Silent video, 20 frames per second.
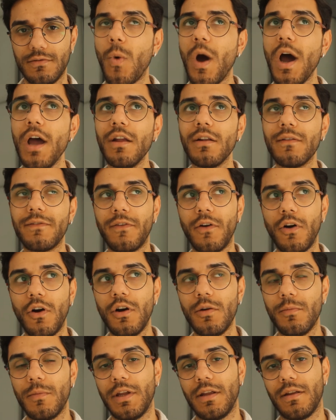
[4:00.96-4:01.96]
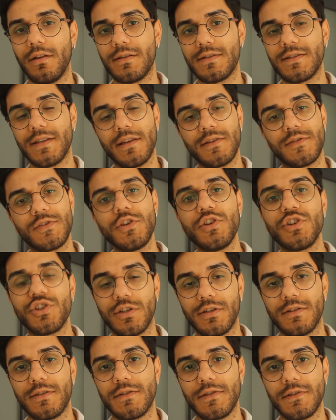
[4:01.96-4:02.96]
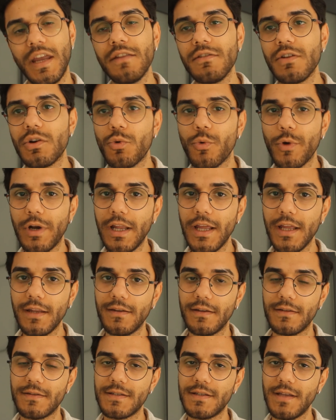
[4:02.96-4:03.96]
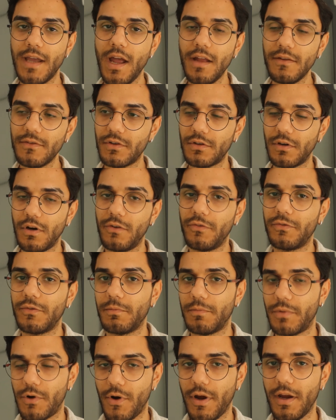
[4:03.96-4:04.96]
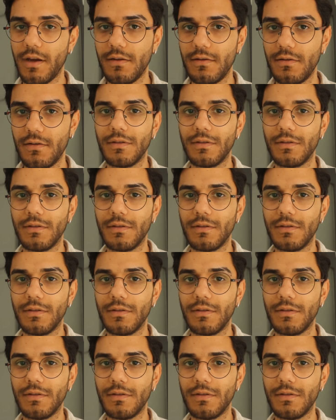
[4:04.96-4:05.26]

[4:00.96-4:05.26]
while forming sensations in the related center of the brain.